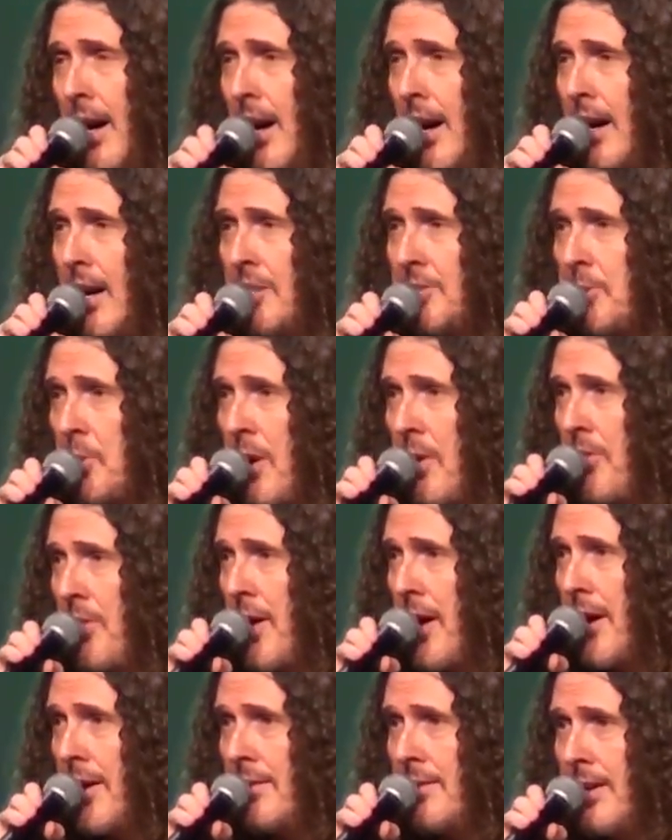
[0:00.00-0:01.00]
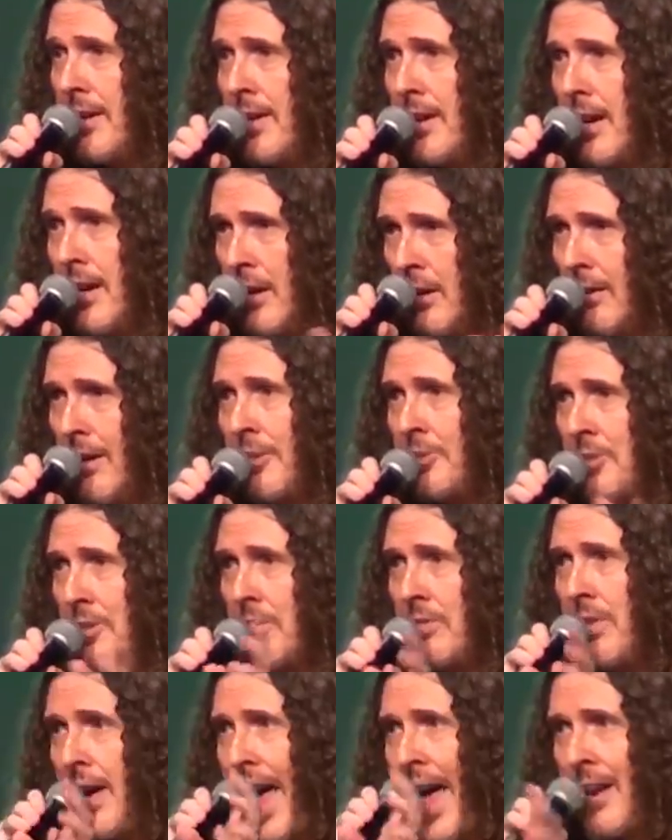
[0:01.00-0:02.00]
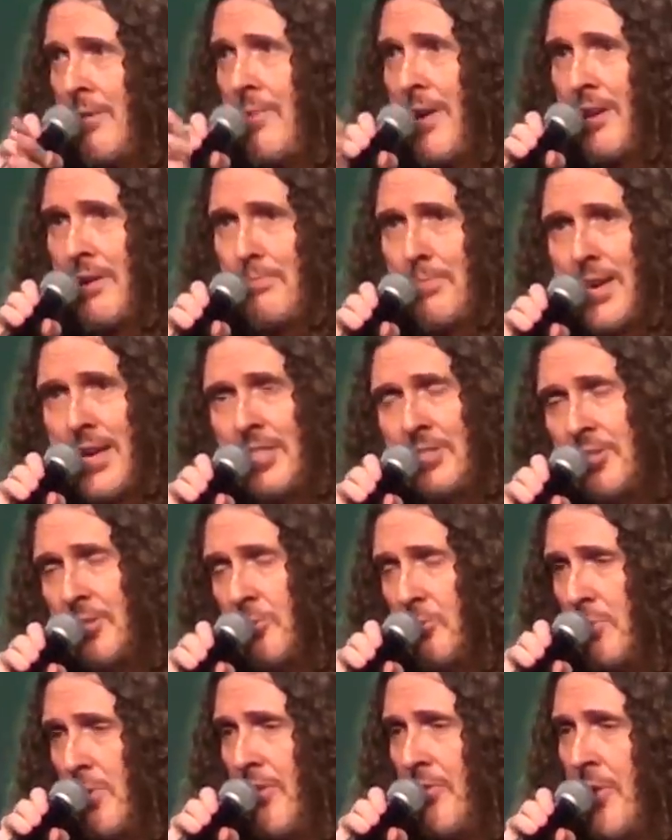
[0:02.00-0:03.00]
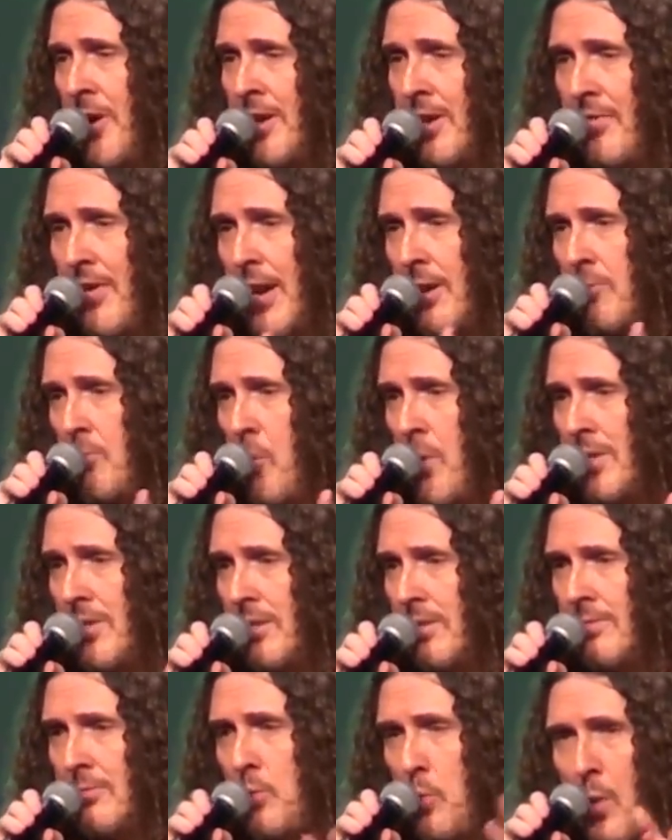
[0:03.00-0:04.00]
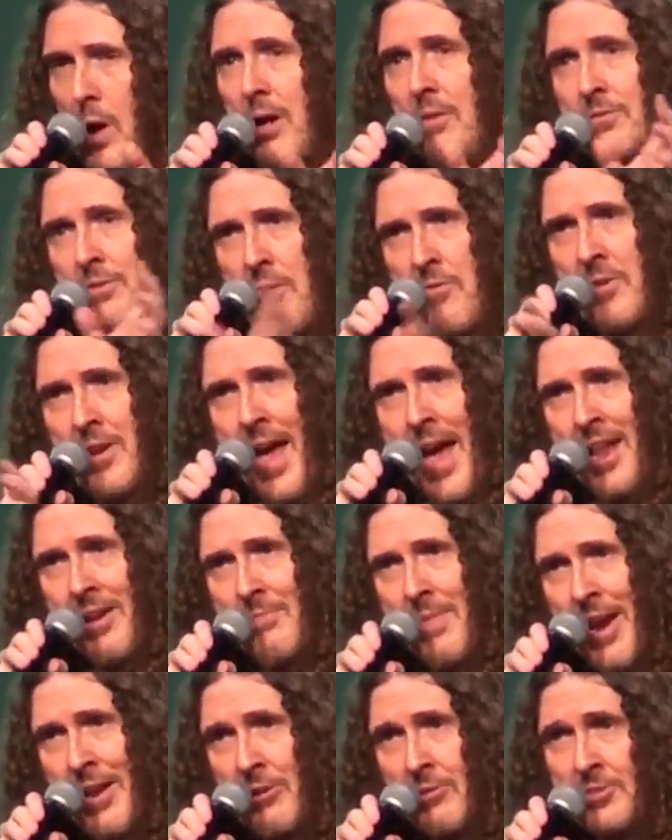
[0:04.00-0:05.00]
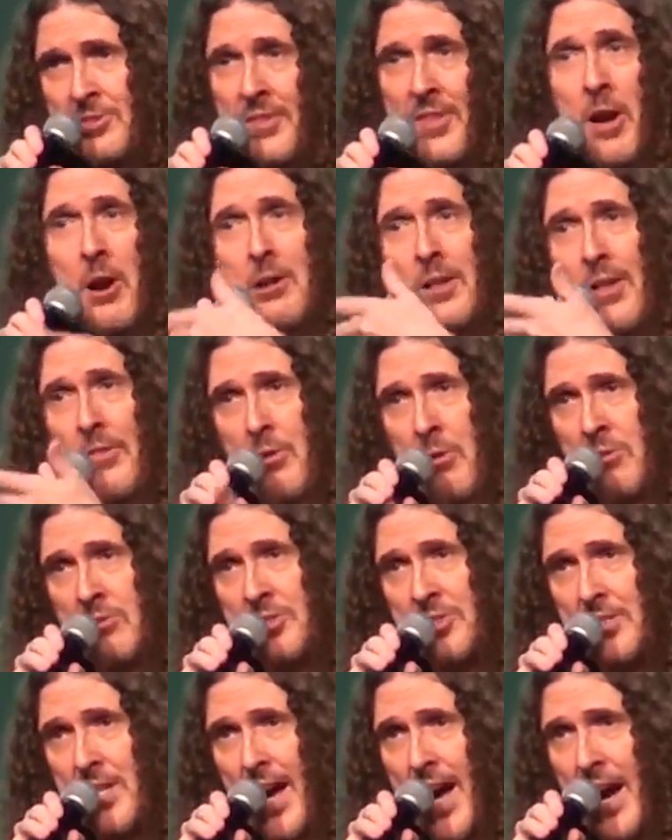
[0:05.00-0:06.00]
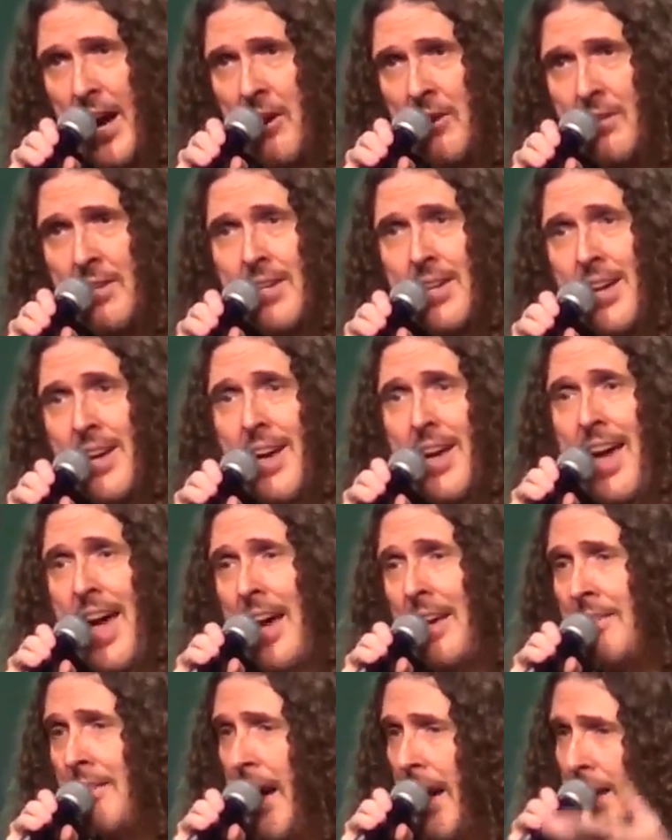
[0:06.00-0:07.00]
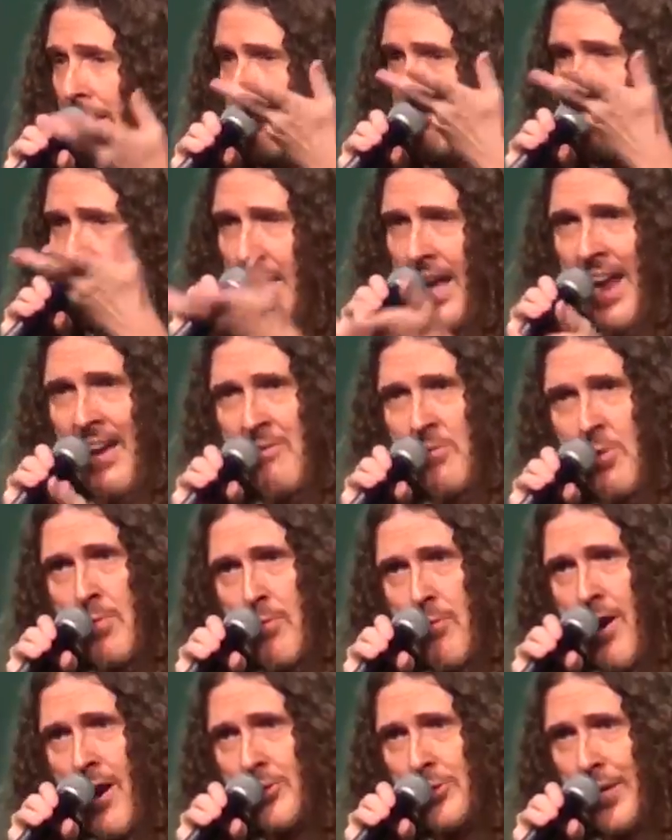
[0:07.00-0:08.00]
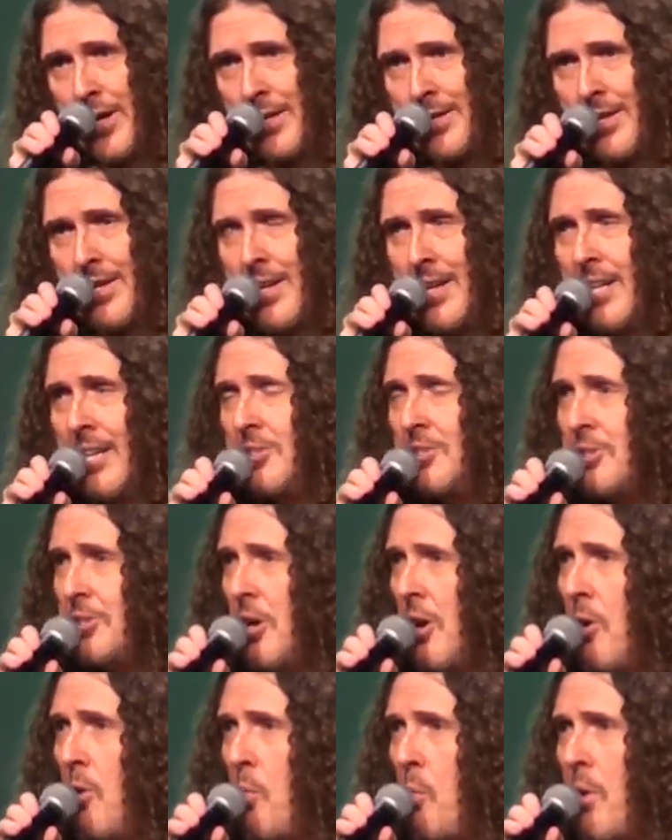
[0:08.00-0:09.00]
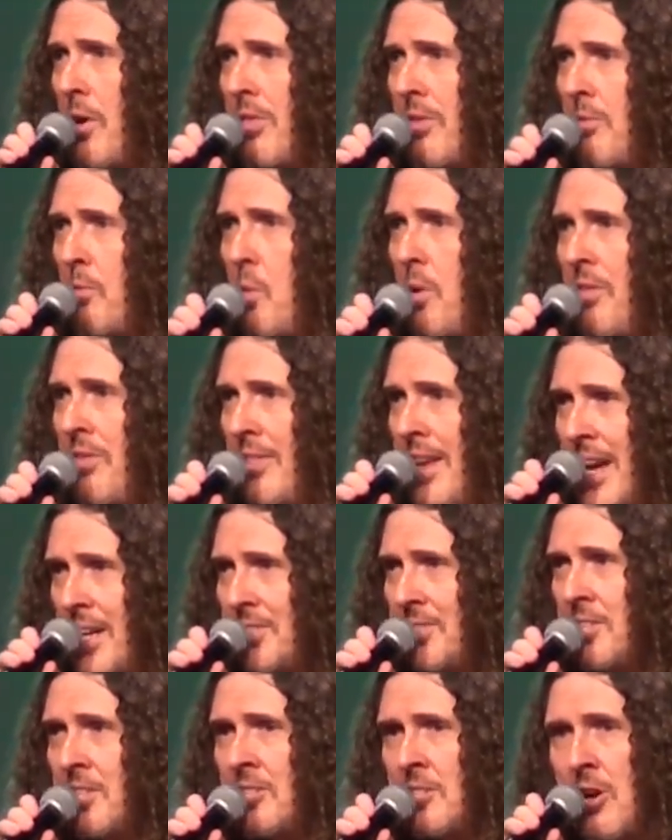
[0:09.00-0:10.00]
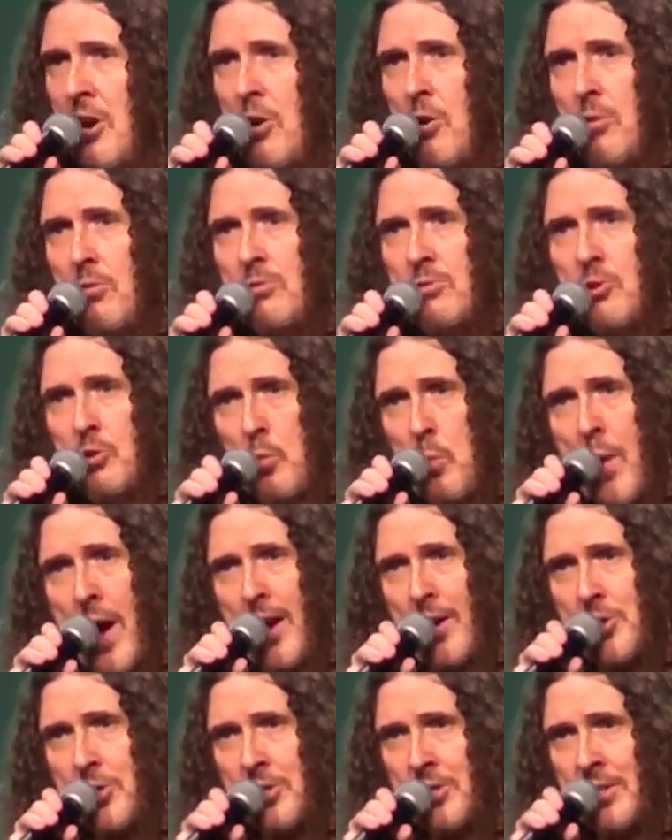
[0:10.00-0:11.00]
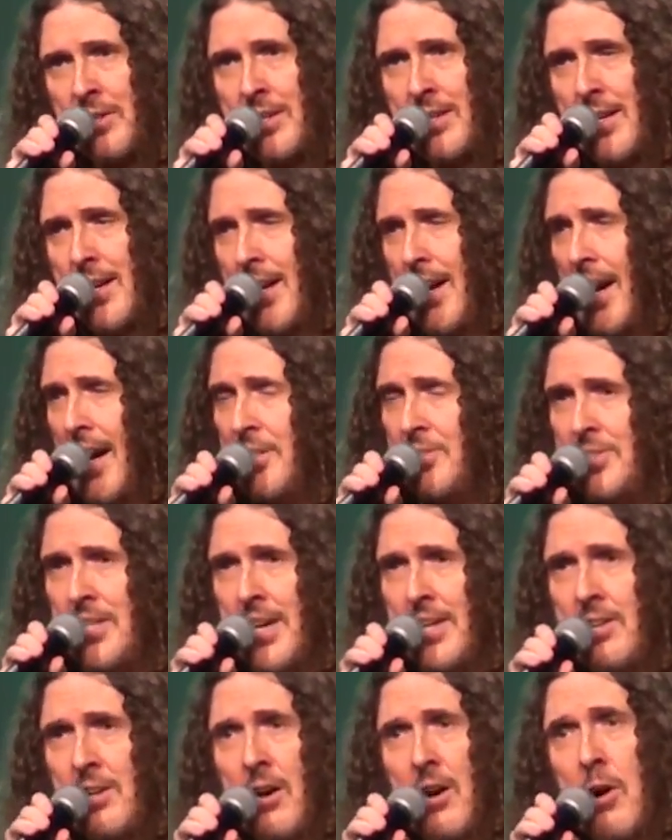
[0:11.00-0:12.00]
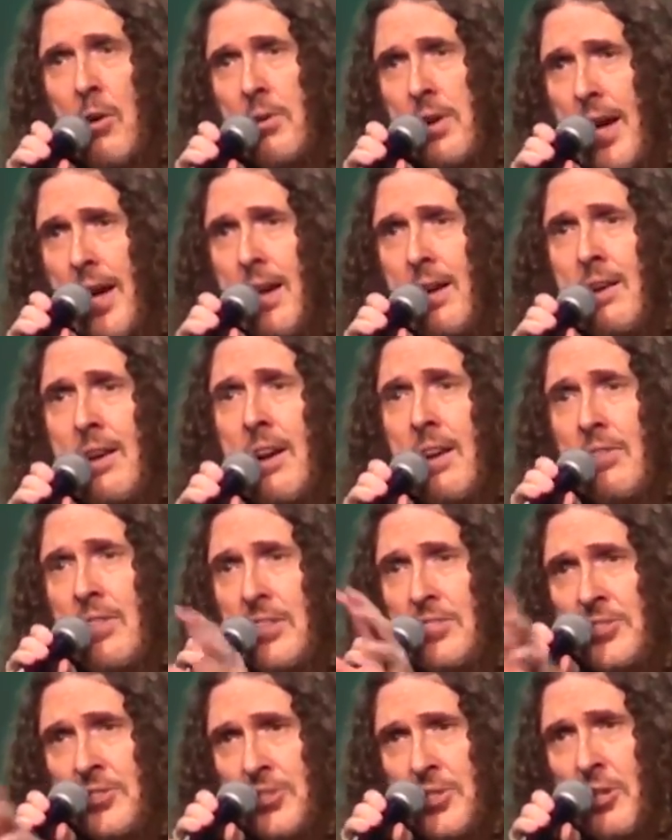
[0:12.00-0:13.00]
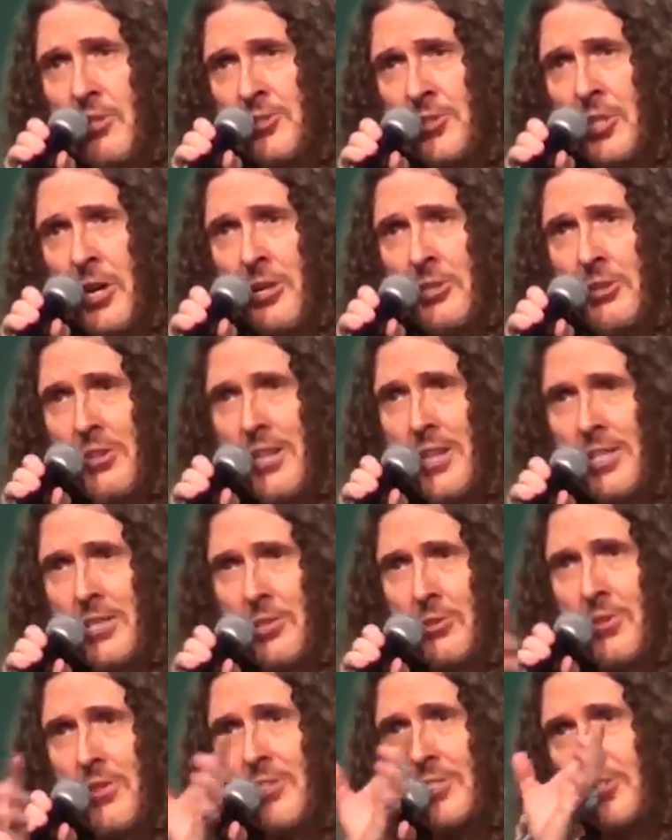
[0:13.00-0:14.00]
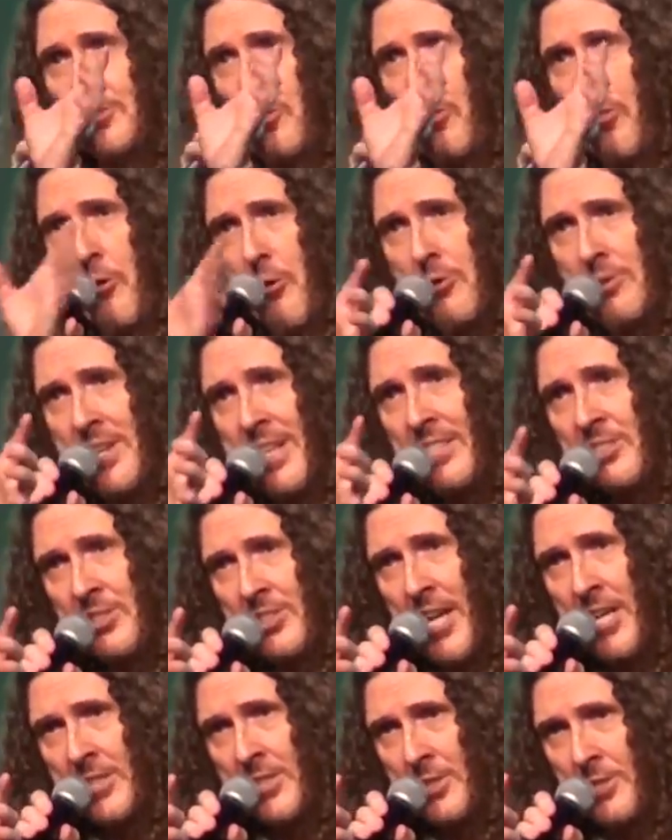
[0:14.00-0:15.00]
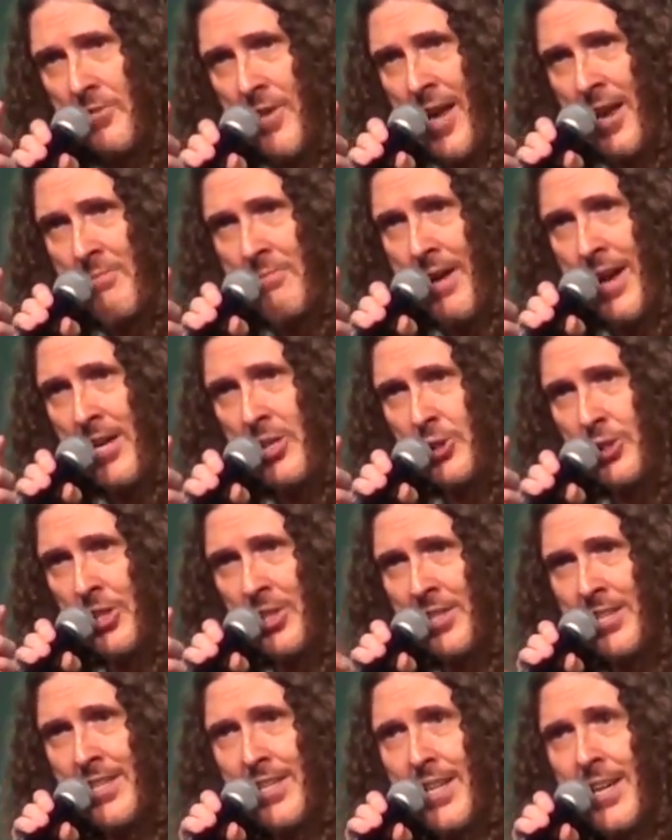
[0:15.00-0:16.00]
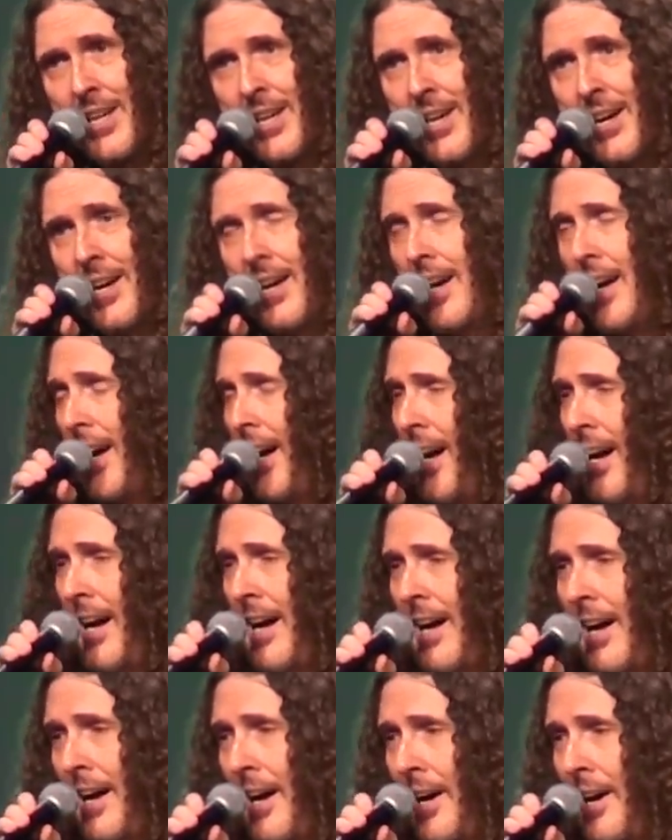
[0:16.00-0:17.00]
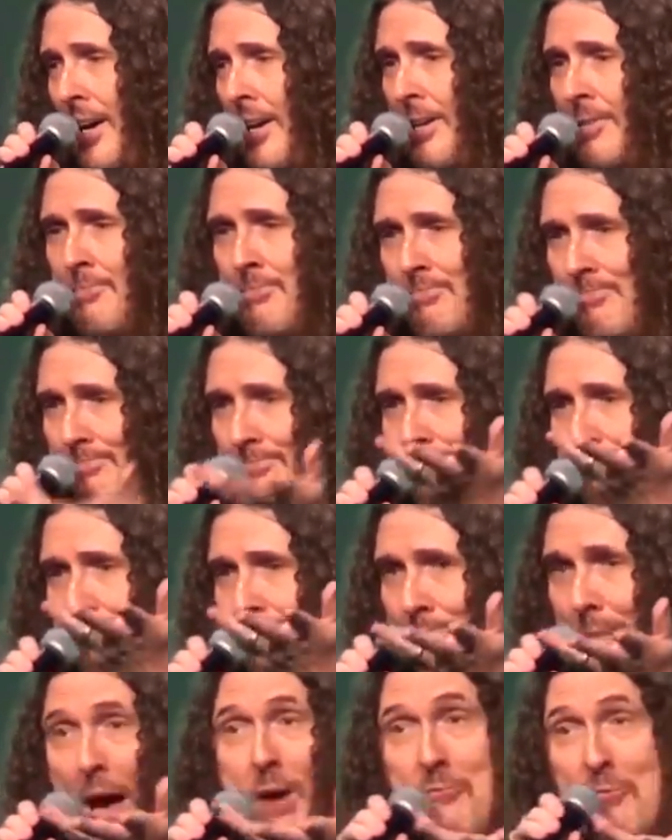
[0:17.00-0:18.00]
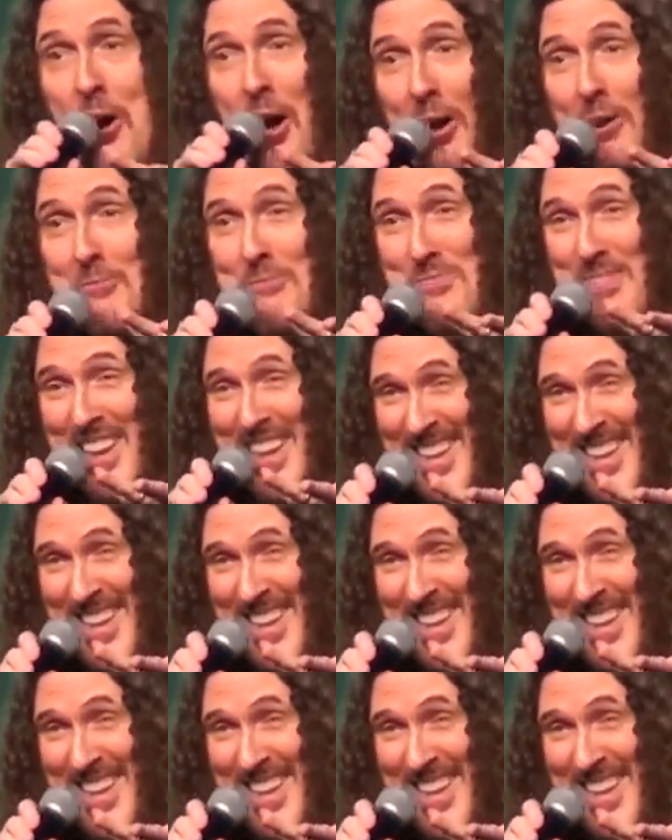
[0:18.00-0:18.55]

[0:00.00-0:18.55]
Uh, so I thought a collection of animated pieces would be fun if I went to twelve different animators and they all had their own style and I gave them a project. So with, with next to no direction, I said, okay, this is your song, you get to do this thirteen seconds of animation, uh, have fun.